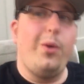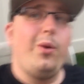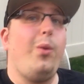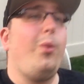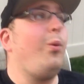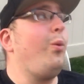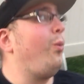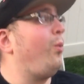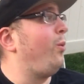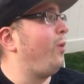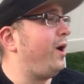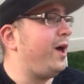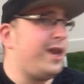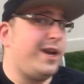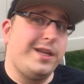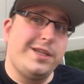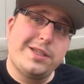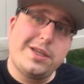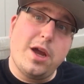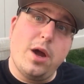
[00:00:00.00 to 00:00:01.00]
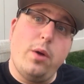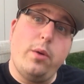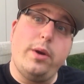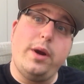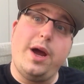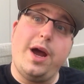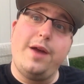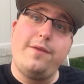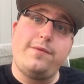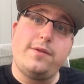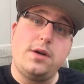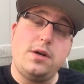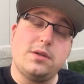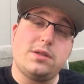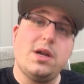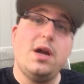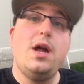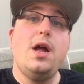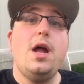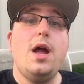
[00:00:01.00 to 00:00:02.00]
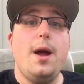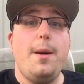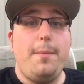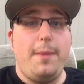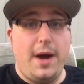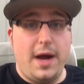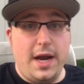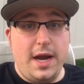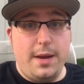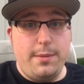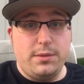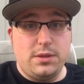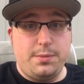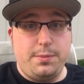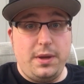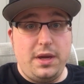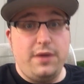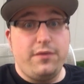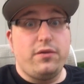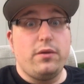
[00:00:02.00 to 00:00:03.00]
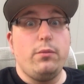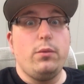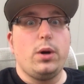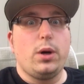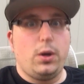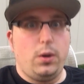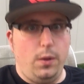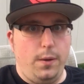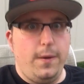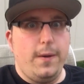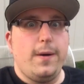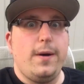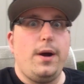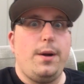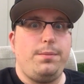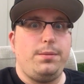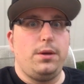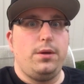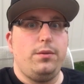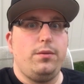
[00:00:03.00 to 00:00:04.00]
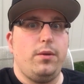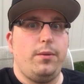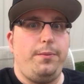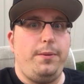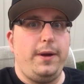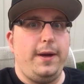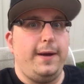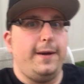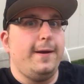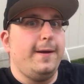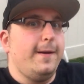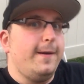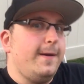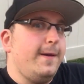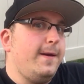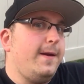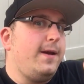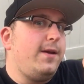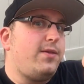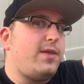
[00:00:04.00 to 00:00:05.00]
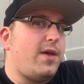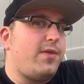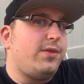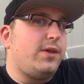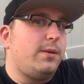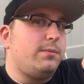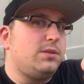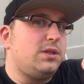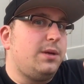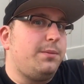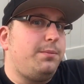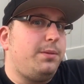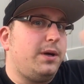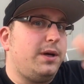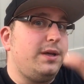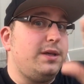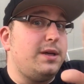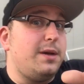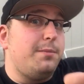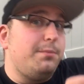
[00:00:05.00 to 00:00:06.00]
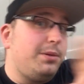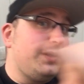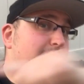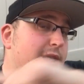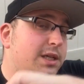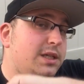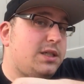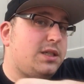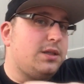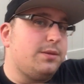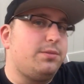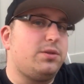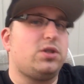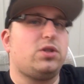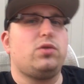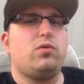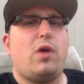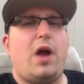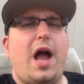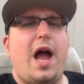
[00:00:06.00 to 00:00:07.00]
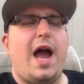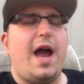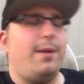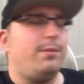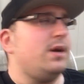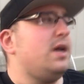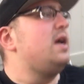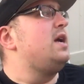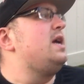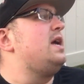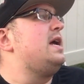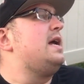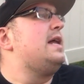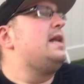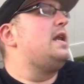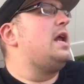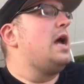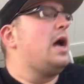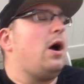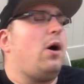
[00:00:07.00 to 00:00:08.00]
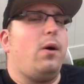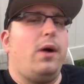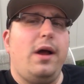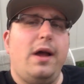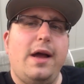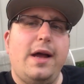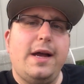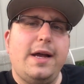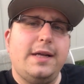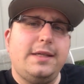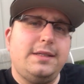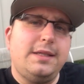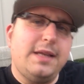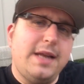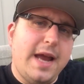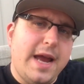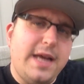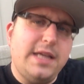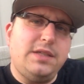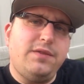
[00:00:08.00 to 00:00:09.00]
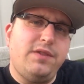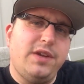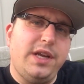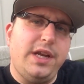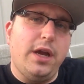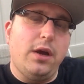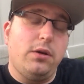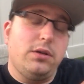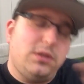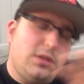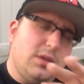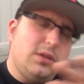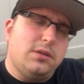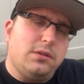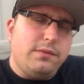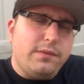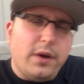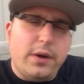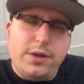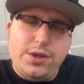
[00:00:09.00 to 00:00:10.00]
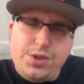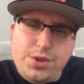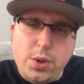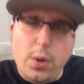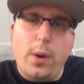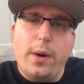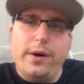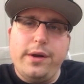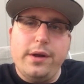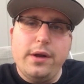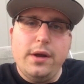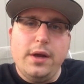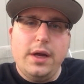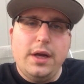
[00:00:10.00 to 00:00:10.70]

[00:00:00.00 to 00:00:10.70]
What is going on, folks? My name is Pete from Record, Upload, Repeat. Hit that thumbs up button and please subscribe. Now, today's video, it's very short,